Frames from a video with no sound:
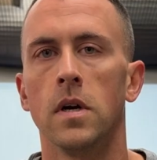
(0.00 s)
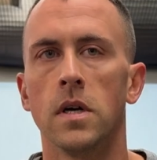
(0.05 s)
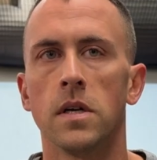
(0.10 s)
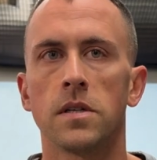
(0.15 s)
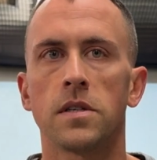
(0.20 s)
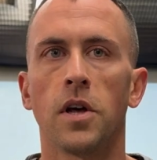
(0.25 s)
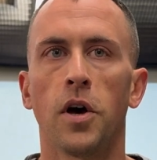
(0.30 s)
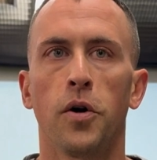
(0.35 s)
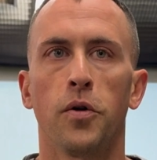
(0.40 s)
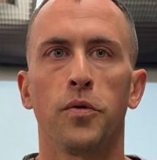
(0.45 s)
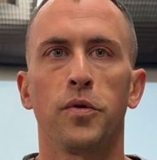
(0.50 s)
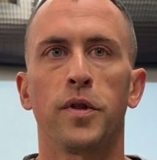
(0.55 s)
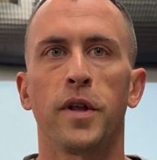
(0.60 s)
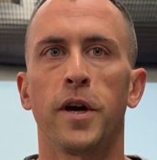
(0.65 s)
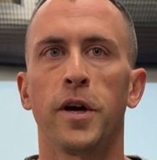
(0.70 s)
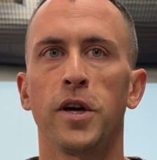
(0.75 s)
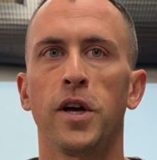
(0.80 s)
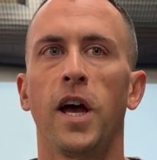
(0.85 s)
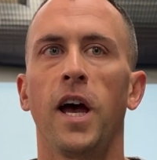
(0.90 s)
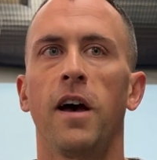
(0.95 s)
So
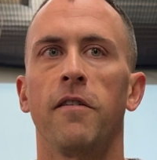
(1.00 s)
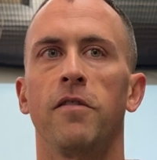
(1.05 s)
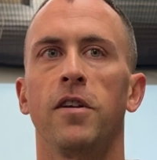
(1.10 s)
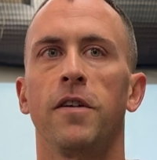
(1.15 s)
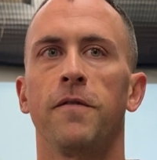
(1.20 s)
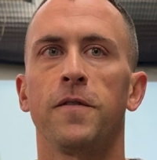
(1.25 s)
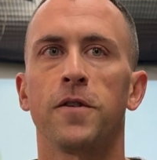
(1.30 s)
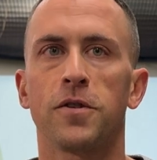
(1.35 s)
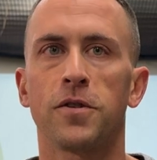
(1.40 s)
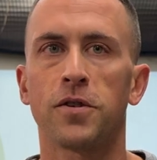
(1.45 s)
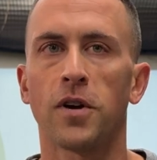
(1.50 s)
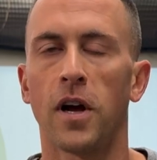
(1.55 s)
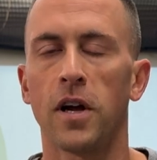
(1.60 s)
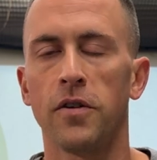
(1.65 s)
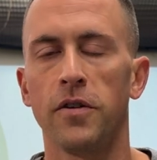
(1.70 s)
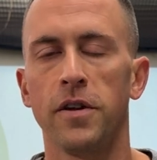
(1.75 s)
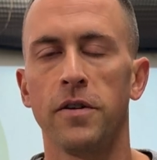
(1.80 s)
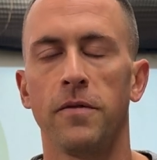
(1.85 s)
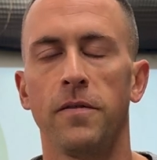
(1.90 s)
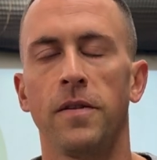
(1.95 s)
there you have it. If you're
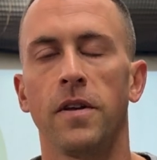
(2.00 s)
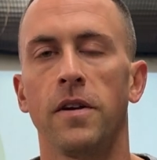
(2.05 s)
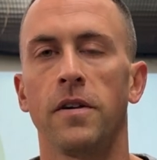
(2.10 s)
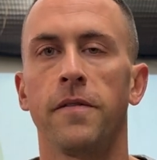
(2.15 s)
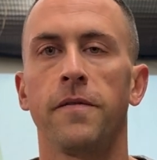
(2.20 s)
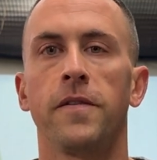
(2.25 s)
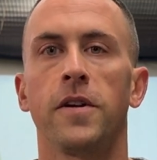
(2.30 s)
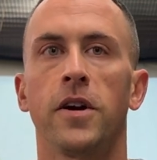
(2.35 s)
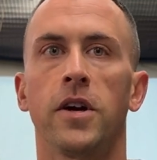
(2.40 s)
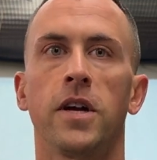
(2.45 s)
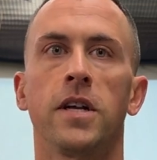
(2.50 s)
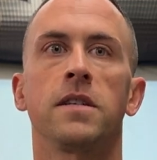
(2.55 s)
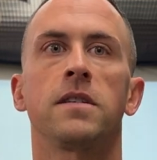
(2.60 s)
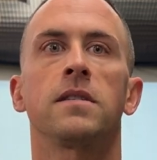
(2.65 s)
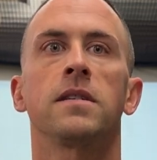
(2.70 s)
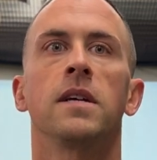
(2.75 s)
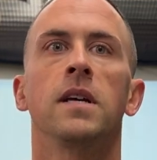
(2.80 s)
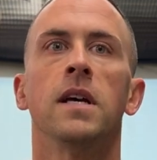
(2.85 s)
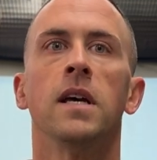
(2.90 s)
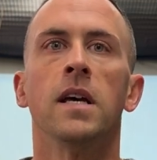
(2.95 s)
struggling with
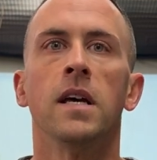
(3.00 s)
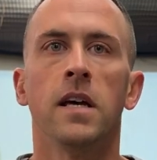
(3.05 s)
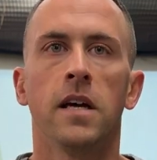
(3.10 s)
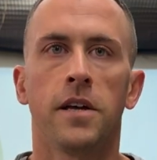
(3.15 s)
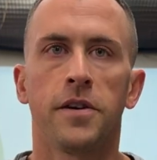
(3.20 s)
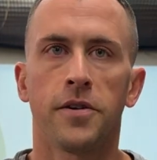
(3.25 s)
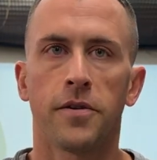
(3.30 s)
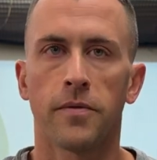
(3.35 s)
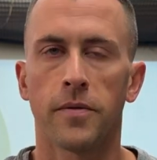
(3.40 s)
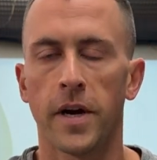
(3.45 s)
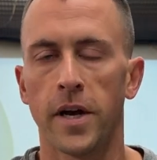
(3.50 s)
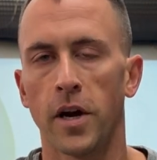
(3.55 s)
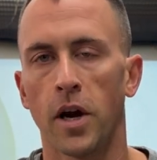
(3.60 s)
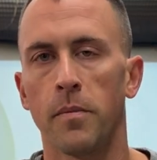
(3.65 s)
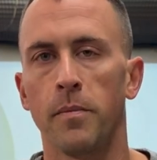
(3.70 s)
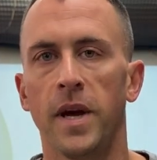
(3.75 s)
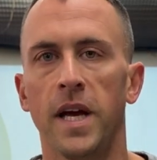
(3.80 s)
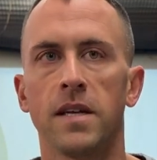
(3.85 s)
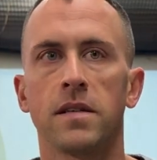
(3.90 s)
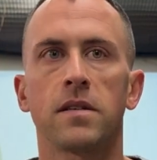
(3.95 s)
interference in your
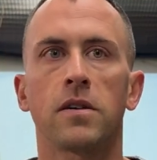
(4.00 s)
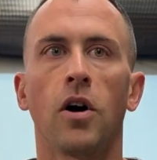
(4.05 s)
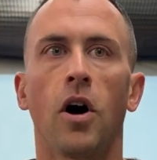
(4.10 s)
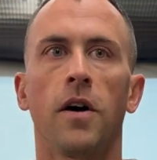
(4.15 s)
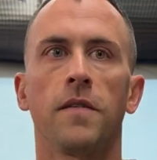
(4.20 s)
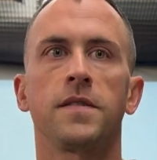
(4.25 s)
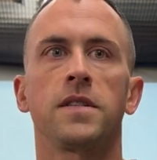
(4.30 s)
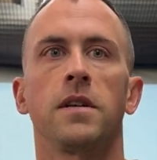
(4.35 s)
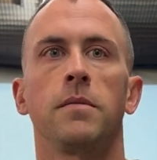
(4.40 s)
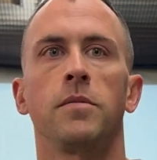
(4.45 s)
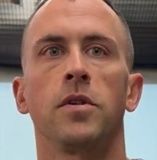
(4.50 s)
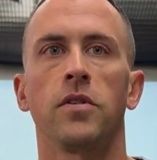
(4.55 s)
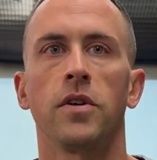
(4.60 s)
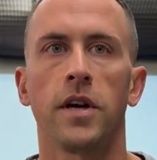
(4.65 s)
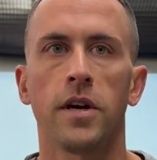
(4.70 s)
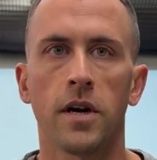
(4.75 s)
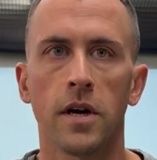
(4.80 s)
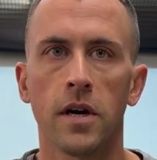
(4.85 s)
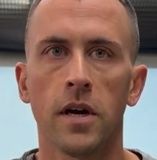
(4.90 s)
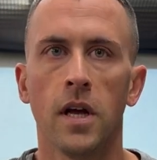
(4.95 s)
radar-based golf
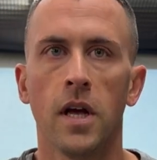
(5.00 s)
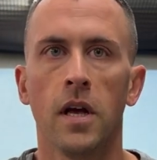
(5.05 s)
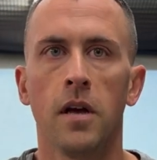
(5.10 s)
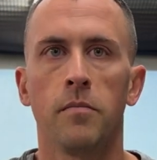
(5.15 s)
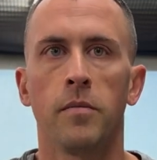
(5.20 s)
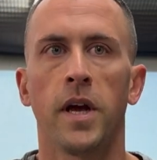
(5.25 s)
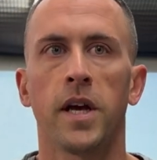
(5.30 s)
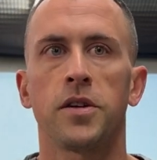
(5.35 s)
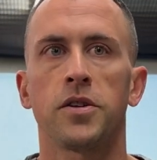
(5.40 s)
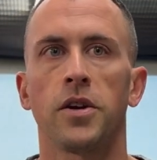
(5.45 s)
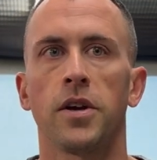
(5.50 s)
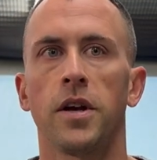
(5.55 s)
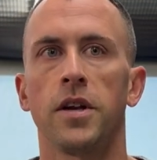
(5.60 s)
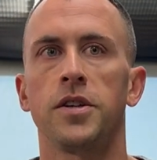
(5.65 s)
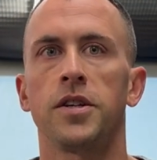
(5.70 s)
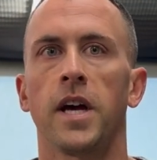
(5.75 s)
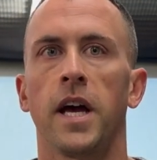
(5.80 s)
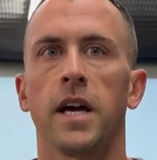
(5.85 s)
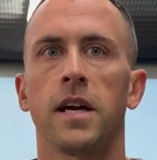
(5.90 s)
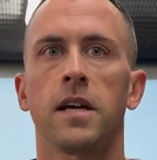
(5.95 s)
simulator, make sure to
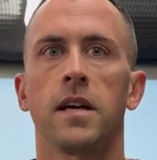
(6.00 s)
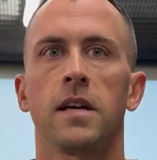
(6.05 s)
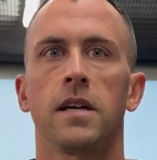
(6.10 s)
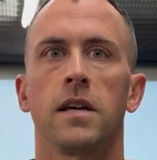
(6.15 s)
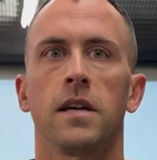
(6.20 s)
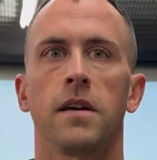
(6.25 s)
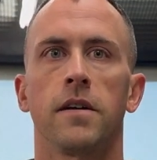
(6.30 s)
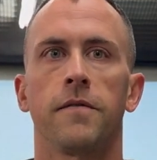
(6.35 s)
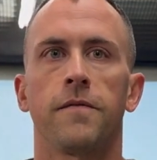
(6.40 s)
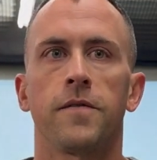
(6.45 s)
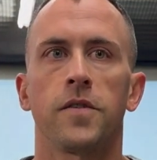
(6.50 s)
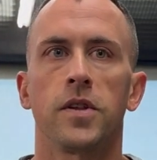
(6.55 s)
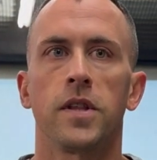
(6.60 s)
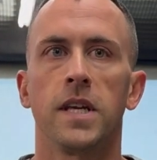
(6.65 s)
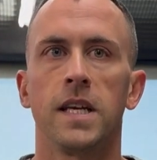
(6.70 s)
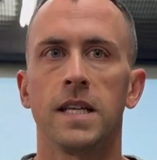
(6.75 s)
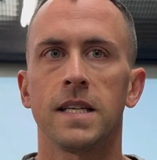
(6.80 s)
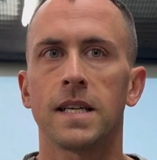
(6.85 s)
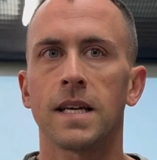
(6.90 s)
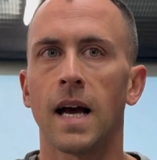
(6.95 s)
check for
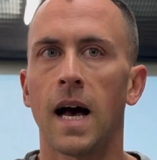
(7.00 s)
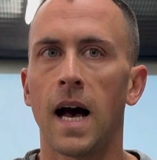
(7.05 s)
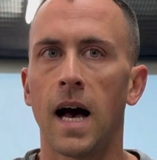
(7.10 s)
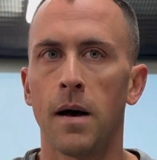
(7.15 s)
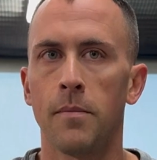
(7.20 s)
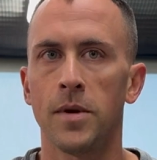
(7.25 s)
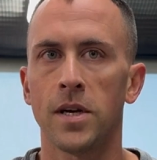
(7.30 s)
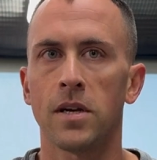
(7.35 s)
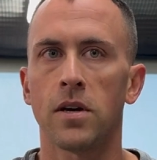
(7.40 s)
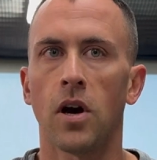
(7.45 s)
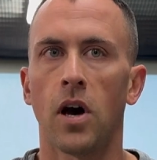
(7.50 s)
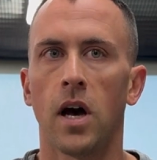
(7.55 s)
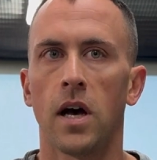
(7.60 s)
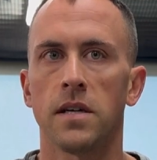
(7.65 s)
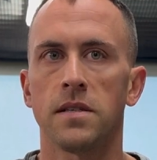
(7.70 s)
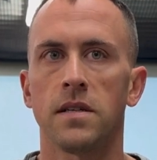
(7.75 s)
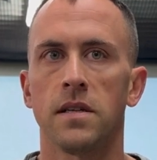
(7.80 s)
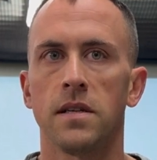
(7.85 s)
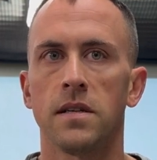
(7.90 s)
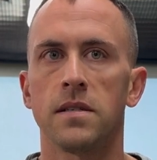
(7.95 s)
these common
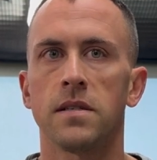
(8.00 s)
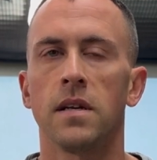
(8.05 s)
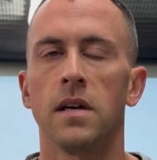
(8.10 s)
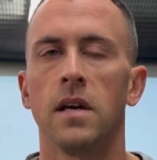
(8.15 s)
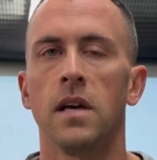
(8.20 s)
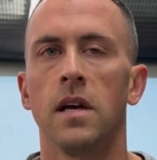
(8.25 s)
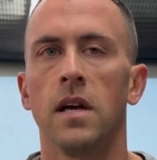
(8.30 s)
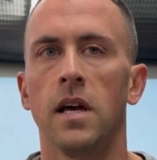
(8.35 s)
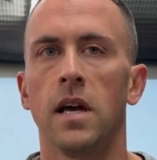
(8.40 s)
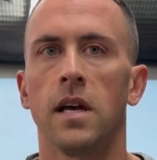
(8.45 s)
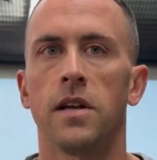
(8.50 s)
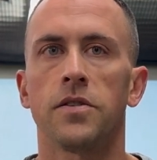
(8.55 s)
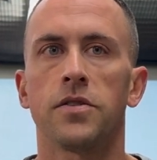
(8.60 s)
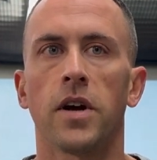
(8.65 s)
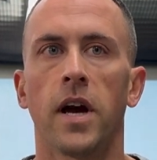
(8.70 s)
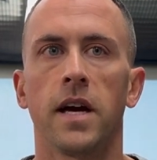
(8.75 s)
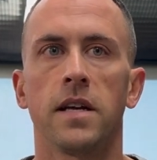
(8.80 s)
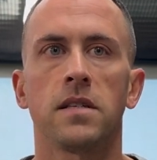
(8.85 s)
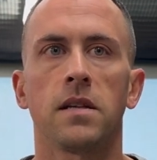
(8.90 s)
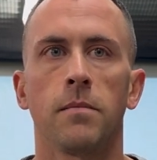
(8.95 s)
causes and
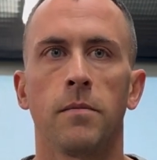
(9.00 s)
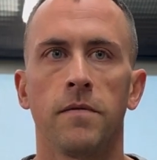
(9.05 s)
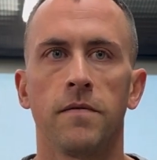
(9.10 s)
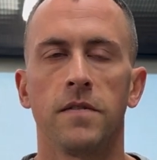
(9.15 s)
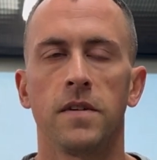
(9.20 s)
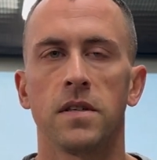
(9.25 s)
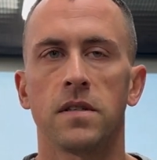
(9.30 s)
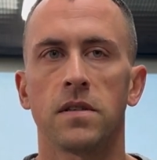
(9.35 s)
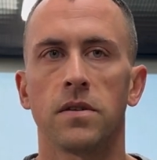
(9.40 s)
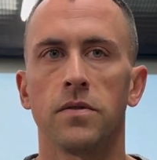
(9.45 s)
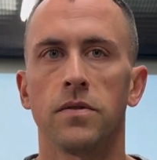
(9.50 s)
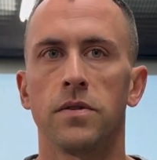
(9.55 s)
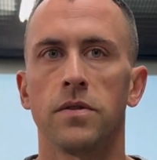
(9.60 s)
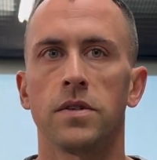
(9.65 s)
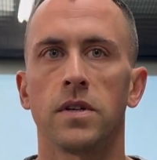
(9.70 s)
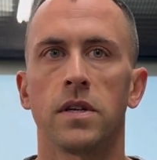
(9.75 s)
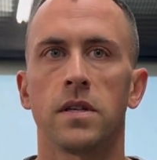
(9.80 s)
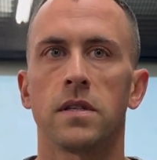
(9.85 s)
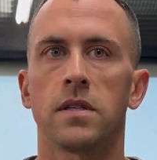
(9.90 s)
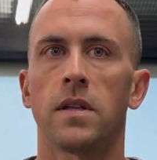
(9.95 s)
try some of these
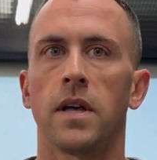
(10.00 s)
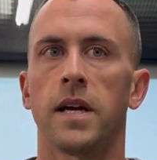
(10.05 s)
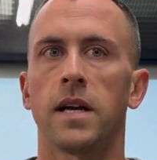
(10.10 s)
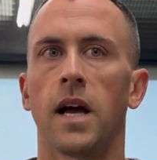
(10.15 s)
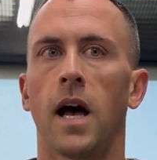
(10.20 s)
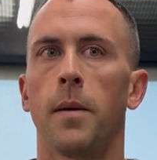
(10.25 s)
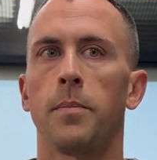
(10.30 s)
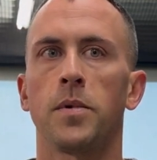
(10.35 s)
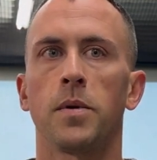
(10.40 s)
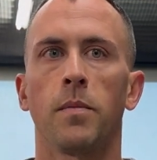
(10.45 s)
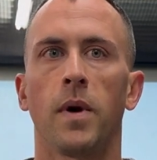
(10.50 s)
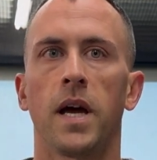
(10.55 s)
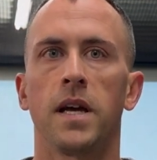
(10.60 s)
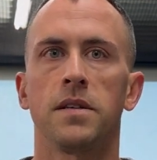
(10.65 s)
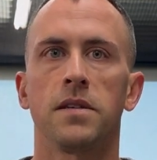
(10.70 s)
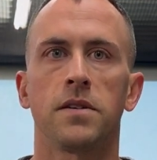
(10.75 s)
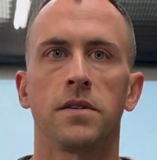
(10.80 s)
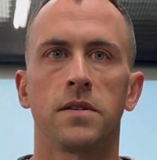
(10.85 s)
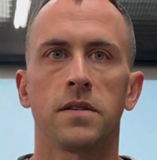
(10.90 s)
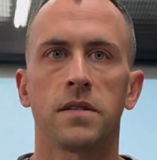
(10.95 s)
solutions like
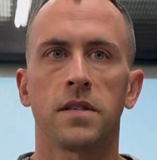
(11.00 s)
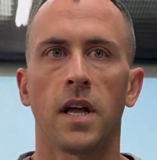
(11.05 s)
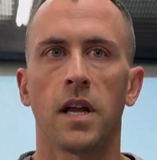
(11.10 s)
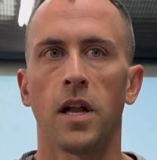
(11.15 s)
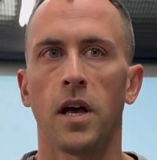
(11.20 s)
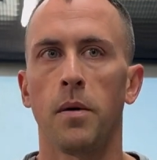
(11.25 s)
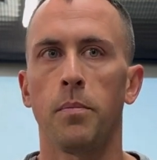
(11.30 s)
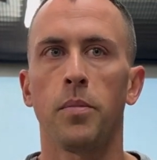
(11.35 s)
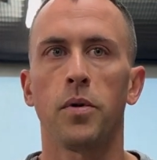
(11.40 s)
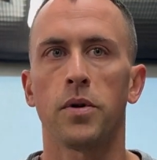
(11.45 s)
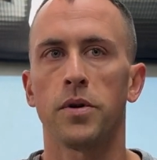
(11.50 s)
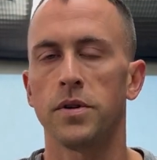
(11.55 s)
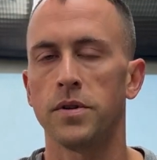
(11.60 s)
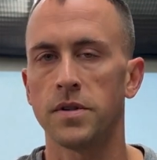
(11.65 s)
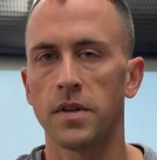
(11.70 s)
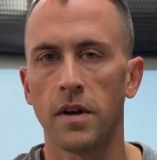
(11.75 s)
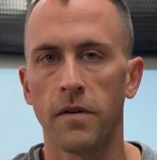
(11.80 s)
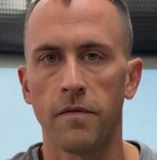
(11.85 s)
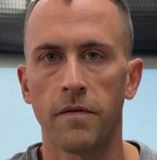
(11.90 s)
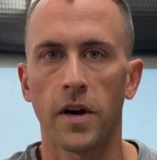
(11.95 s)
optimizing your setup or
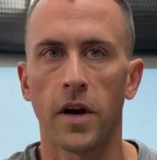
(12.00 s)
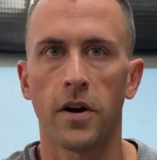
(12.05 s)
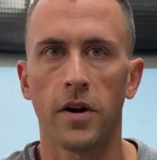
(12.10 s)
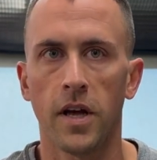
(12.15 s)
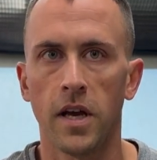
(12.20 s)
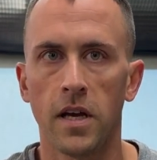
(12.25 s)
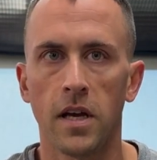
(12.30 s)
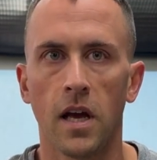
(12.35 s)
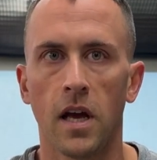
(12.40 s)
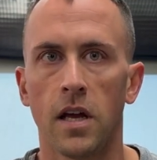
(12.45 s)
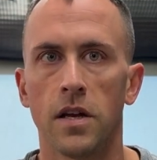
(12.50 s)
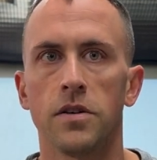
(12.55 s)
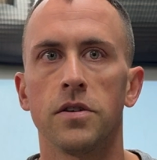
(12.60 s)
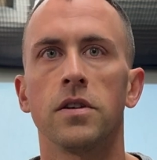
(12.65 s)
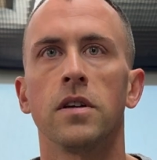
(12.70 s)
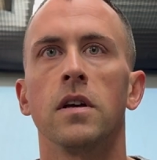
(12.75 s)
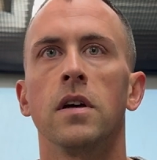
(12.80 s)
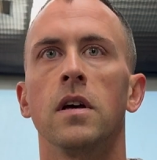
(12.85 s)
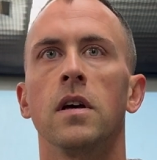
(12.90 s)
using a Faraday cage.